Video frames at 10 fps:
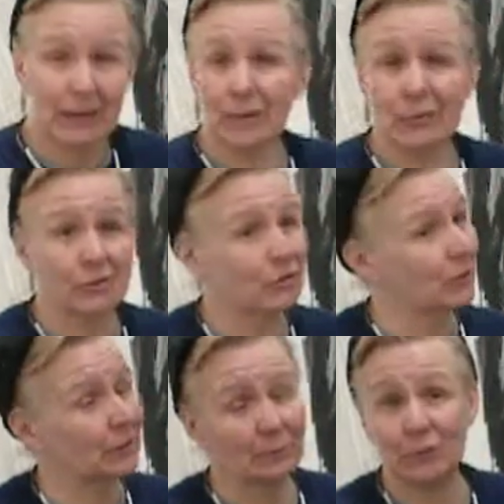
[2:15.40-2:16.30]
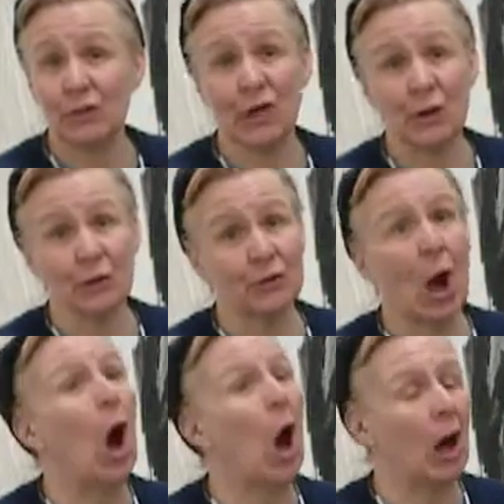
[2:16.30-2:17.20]
You know, it's just she and her
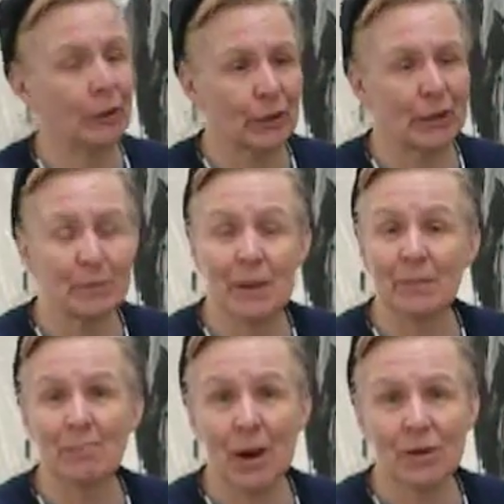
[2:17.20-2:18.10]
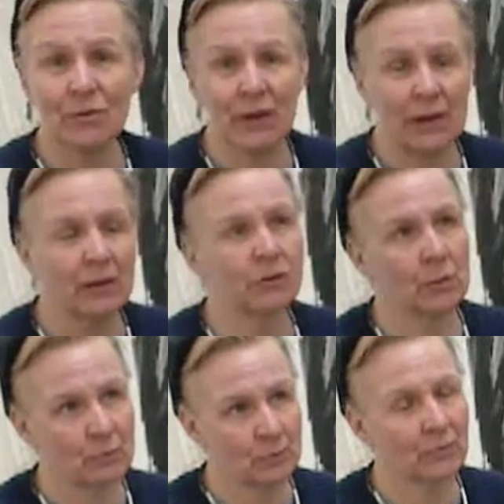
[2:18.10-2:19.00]
dog, like me and Bugsy.
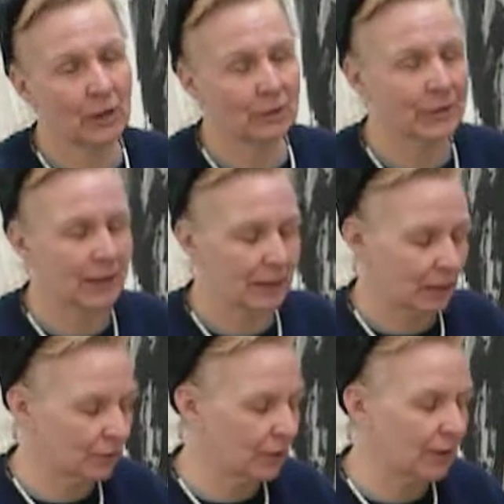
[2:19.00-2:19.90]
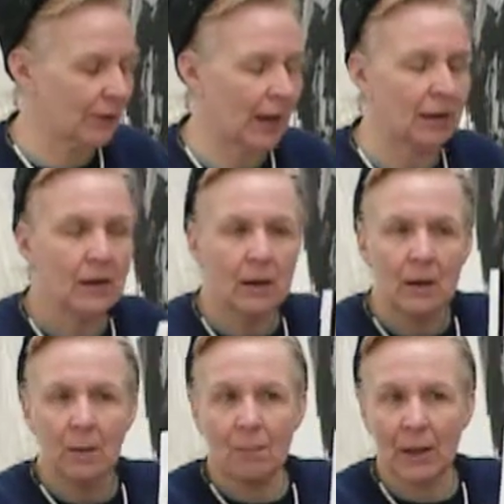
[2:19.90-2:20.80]
Don't tell the kitty I said that.
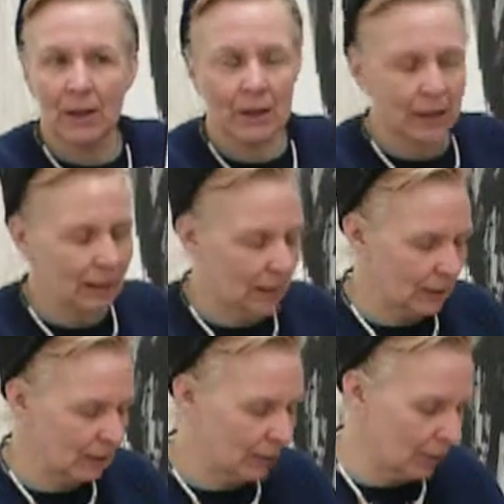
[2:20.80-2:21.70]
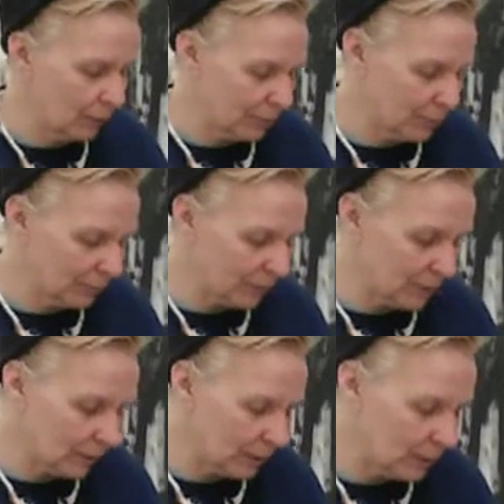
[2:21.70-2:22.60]
But, you know, there's
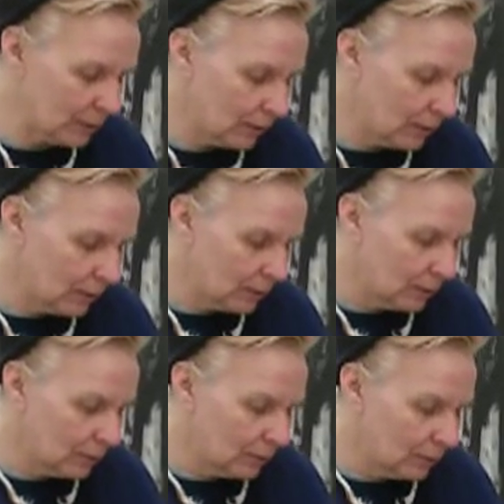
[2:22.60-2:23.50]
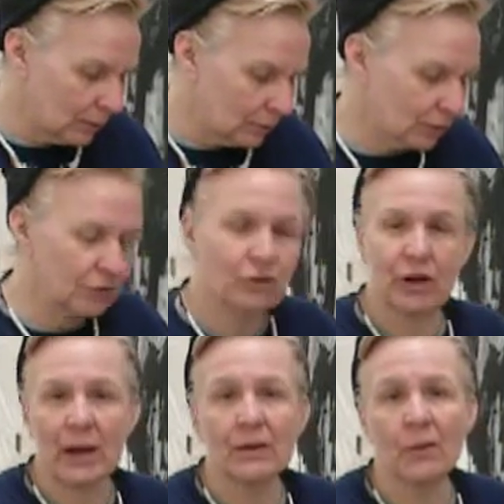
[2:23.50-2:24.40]
something really just
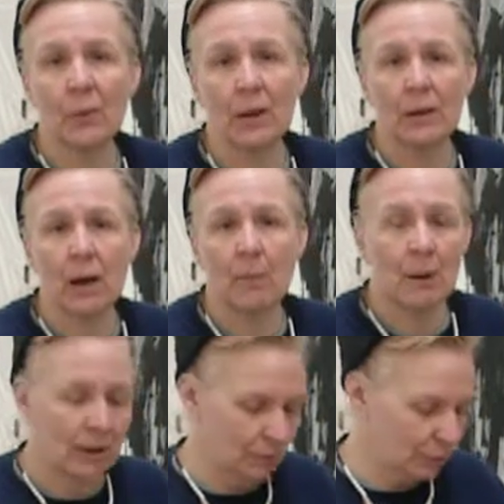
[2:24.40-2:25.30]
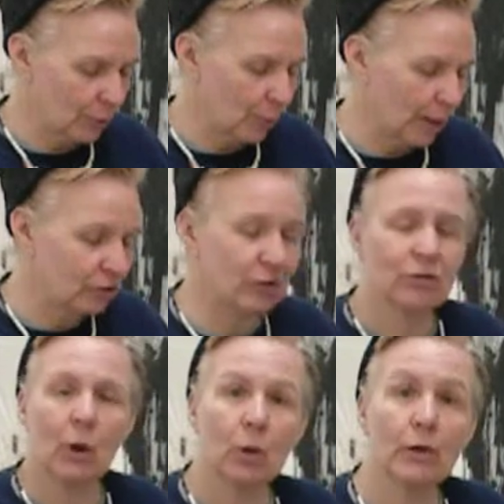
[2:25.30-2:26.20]
genuine about the way
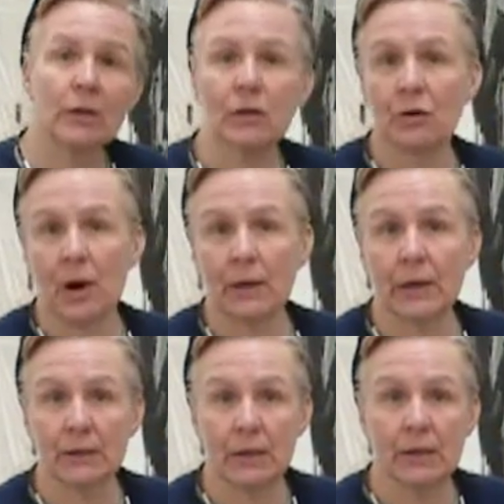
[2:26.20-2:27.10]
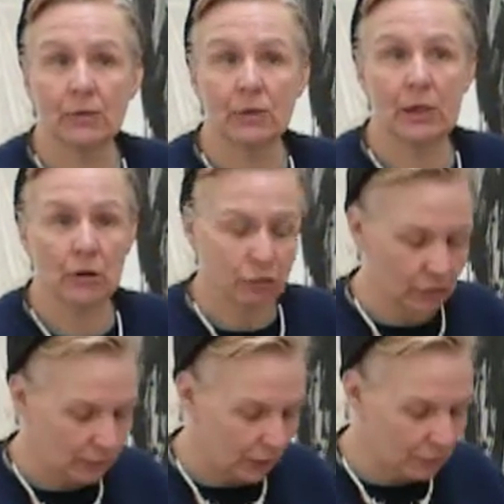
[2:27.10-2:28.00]
she's holding the dog, and you know,
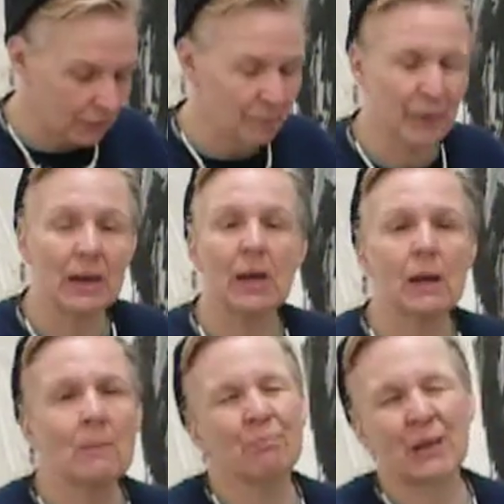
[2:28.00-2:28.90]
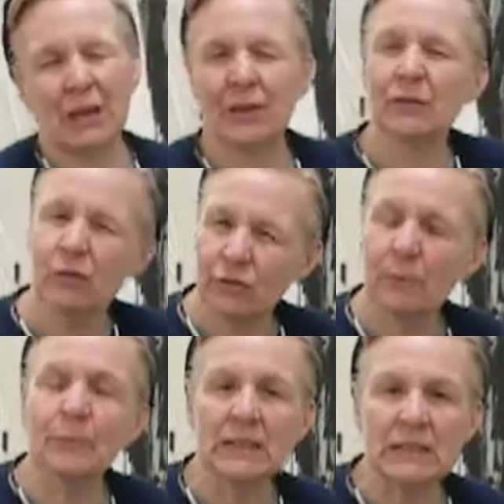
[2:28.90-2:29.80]
she loves him, but I think there's
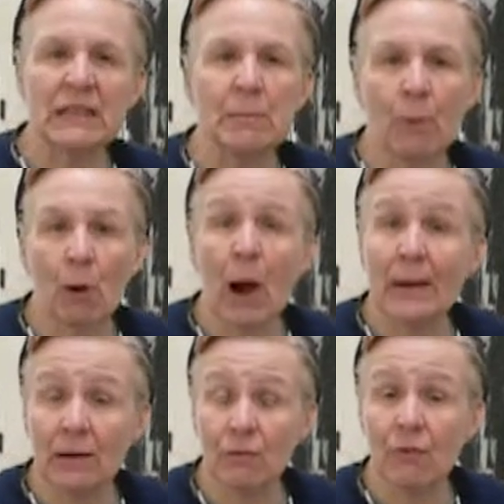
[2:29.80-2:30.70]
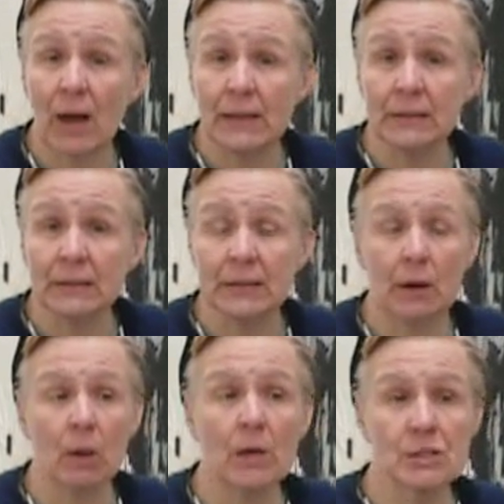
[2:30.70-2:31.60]
something deeper I can find in
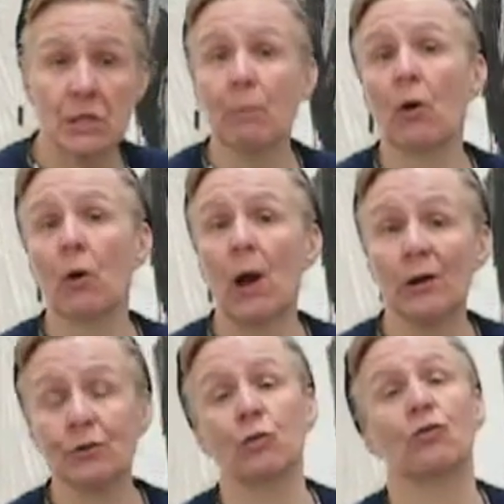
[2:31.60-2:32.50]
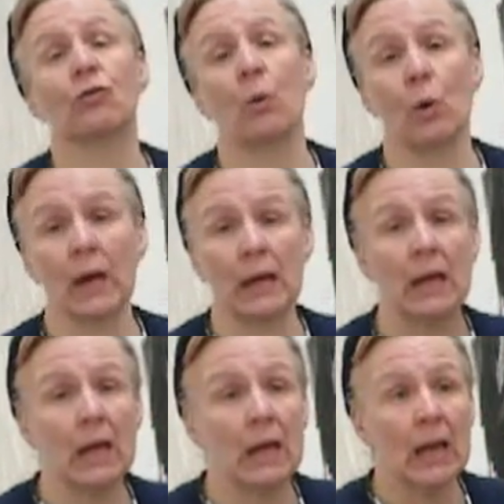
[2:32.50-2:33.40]
there, a deeper understory,
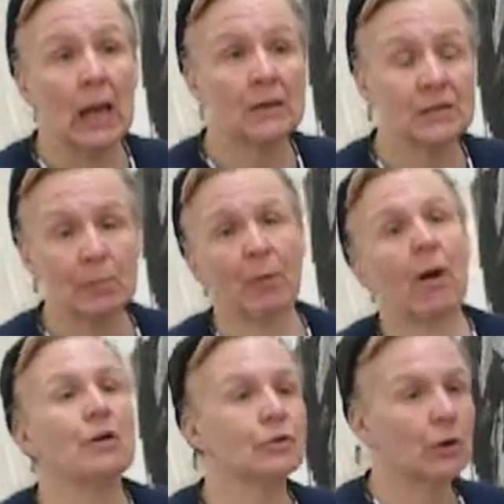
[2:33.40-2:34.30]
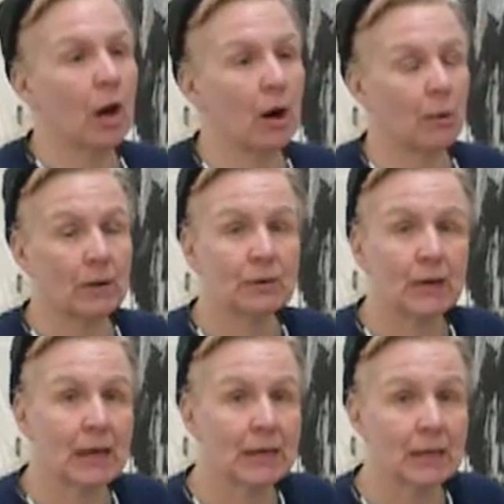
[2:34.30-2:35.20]
a deeper undercurrent
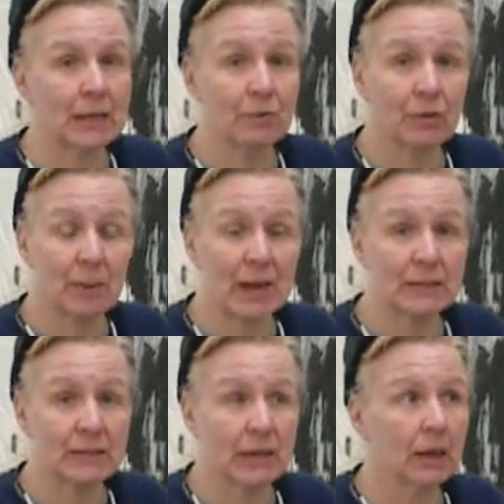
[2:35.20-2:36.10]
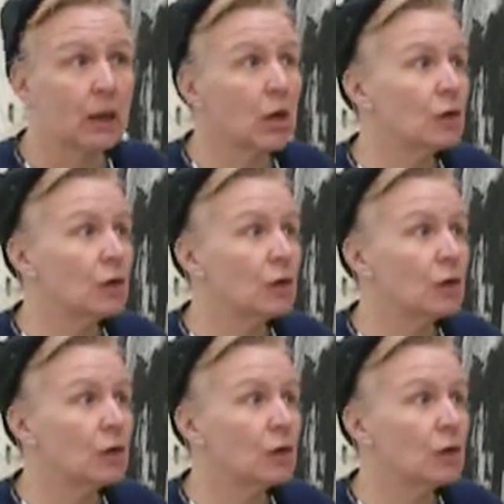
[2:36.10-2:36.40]
that I can give the painting.